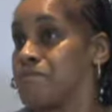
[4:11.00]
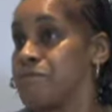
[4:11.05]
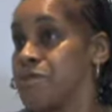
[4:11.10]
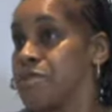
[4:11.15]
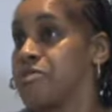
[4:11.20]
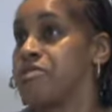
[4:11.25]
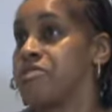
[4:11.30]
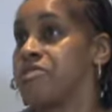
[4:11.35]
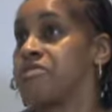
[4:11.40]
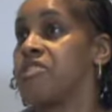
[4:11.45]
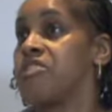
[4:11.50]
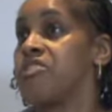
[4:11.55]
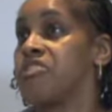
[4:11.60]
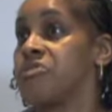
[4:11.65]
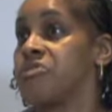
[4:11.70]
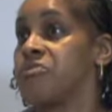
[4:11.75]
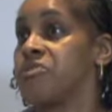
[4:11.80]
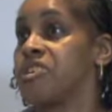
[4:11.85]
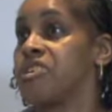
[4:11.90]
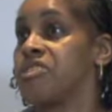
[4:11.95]
to the
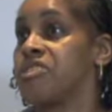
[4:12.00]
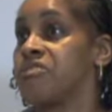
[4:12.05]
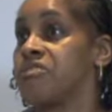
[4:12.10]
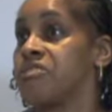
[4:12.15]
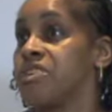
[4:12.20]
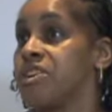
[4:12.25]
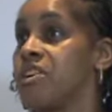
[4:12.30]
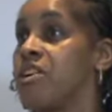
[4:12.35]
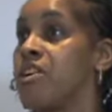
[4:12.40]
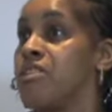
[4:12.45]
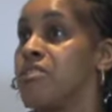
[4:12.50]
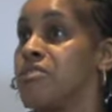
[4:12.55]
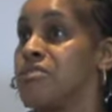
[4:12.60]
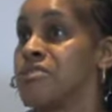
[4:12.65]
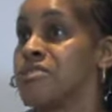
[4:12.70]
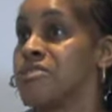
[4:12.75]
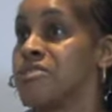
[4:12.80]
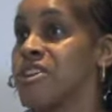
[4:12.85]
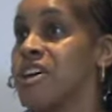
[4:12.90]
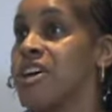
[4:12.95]
social worker and
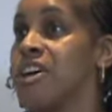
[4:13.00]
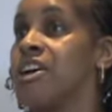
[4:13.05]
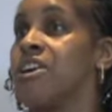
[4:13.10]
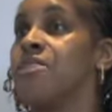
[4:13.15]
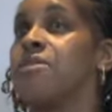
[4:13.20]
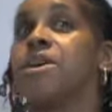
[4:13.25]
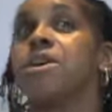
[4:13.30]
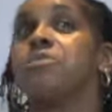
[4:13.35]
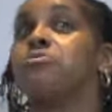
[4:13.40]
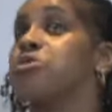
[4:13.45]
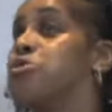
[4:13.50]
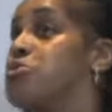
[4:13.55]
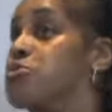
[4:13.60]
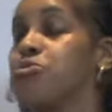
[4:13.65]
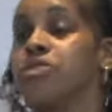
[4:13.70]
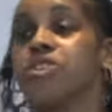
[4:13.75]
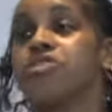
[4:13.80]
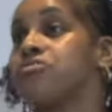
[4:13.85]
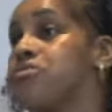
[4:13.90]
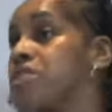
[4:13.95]
ask. They would
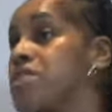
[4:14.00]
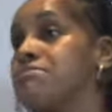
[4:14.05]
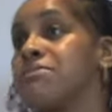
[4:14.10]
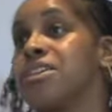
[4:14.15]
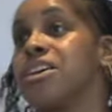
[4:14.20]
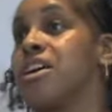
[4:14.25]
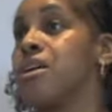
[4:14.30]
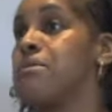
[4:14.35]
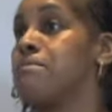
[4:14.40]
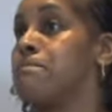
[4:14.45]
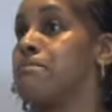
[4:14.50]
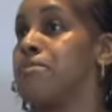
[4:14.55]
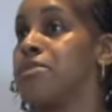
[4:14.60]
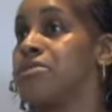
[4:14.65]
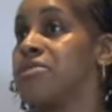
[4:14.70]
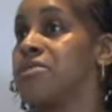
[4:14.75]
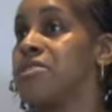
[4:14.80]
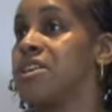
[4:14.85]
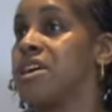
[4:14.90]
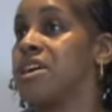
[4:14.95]
always ring me up
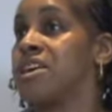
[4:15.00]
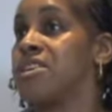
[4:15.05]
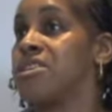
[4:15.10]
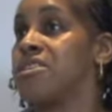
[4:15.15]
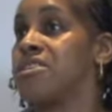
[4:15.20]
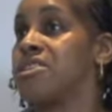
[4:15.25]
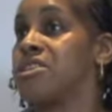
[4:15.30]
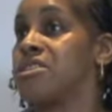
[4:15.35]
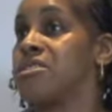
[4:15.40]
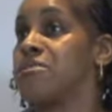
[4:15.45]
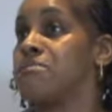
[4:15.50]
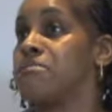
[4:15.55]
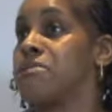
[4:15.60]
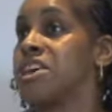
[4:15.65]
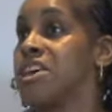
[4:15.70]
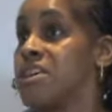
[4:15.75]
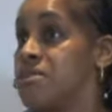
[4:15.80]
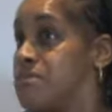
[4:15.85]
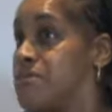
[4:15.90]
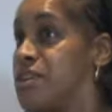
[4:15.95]
and
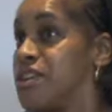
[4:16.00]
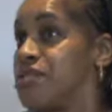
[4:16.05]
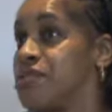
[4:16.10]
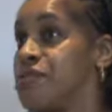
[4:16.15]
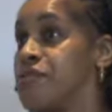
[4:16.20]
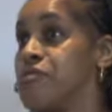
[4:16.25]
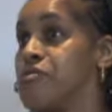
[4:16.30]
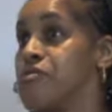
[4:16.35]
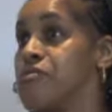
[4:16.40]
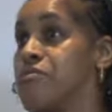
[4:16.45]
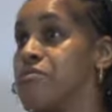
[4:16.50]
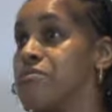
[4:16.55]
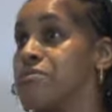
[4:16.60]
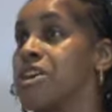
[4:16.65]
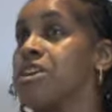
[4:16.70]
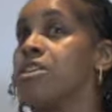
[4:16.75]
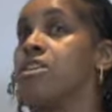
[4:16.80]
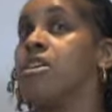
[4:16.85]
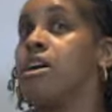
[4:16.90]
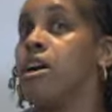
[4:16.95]
keep me informed,
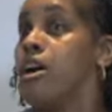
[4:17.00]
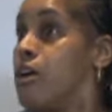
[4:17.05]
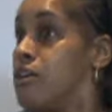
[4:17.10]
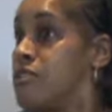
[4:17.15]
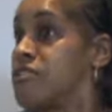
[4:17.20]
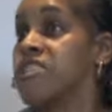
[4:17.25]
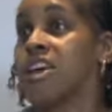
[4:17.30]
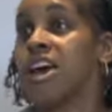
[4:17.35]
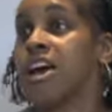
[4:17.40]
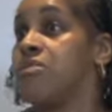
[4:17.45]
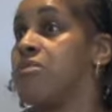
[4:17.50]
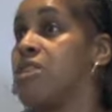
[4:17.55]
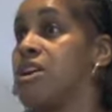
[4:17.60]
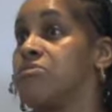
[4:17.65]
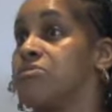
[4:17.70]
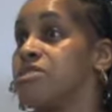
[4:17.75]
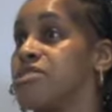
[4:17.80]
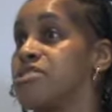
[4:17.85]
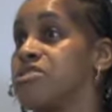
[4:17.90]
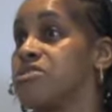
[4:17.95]
ask how I
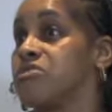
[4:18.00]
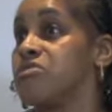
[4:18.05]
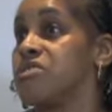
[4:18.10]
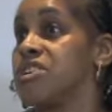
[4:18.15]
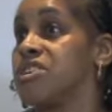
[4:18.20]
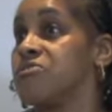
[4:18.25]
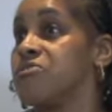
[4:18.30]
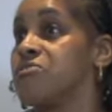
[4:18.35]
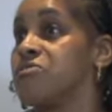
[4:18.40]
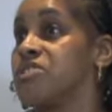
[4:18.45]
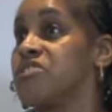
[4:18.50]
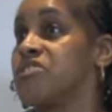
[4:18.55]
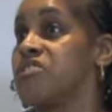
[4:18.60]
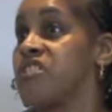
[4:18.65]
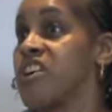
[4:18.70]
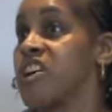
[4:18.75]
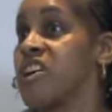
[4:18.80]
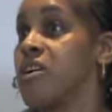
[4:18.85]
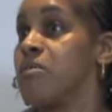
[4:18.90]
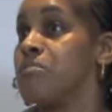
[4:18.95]
was doing, always
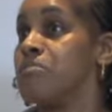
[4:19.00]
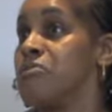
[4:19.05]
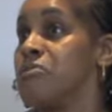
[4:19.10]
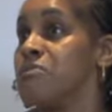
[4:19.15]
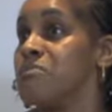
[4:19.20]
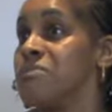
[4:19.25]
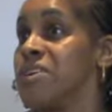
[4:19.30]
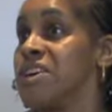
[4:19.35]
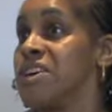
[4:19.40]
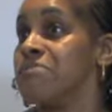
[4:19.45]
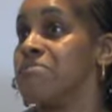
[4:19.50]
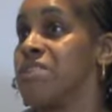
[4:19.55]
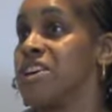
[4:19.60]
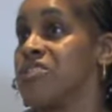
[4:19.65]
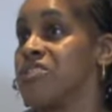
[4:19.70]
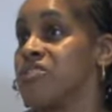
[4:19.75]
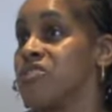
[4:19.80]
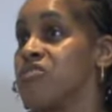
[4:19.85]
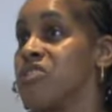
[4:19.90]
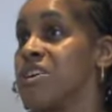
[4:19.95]
check up on me and
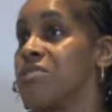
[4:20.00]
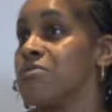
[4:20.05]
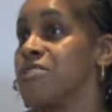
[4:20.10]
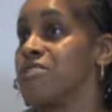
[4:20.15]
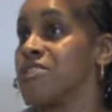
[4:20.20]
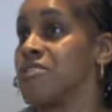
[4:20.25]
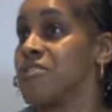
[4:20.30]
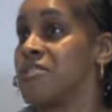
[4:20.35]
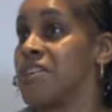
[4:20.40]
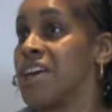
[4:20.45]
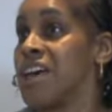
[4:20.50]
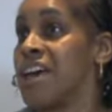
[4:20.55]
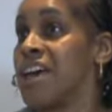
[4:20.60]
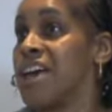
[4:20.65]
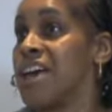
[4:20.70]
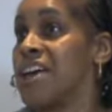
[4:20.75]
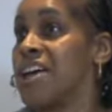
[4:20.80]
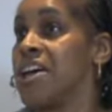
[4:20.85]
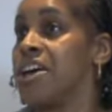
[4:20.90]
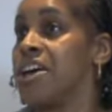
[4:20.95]
make sure I was okay.